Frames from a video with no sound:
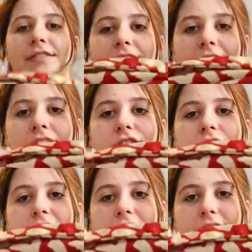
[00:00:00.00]
Stitch,
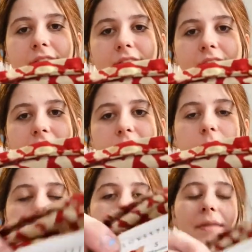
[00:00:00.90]
and this is a size
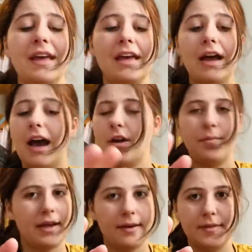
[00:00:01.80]
small. I
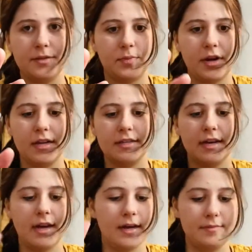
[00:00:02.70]
don't pick up this brand.
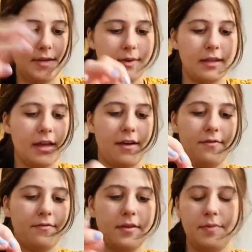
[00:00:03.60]
Um, typically,
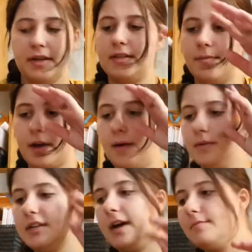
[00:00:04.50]
I've picked it up a
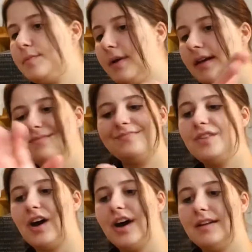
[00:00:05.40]
couple times, but
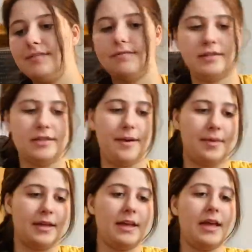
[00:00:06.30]
not
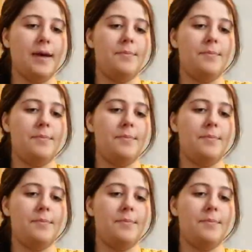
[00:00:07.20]
typically.